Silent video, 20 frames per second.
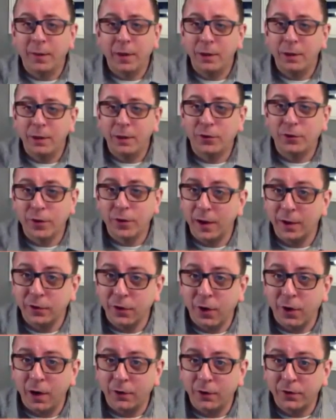that you sit down
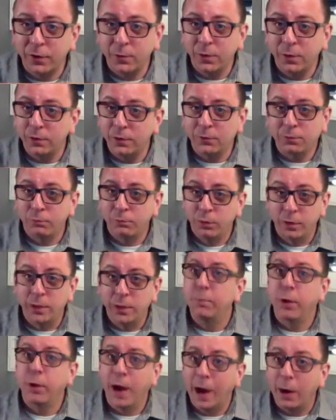and talk to is
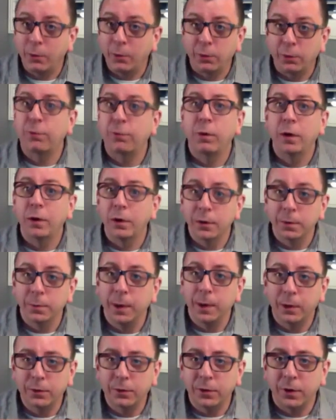really proud or thrilled
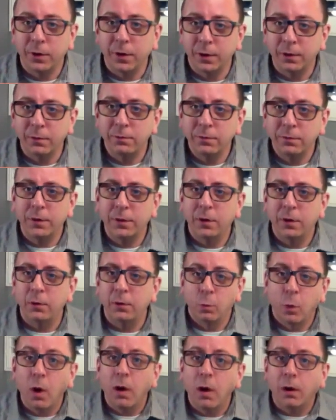about their
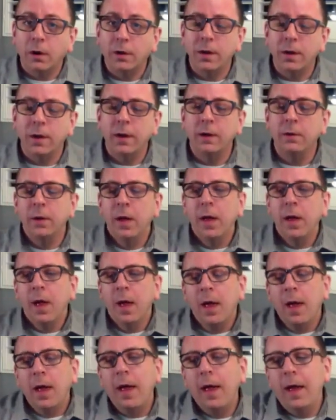work, you know,
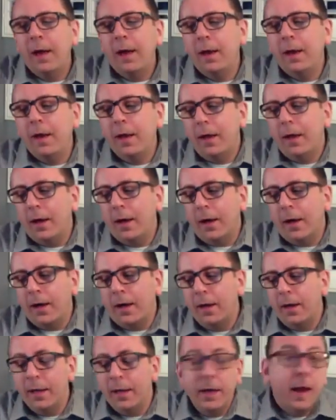and
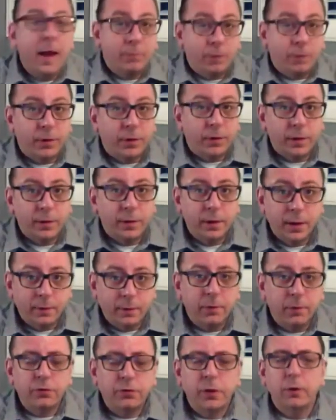in everything, in
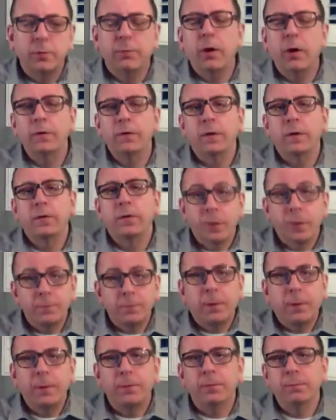every single project.
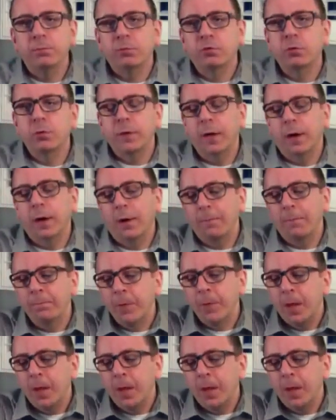Some people truly are.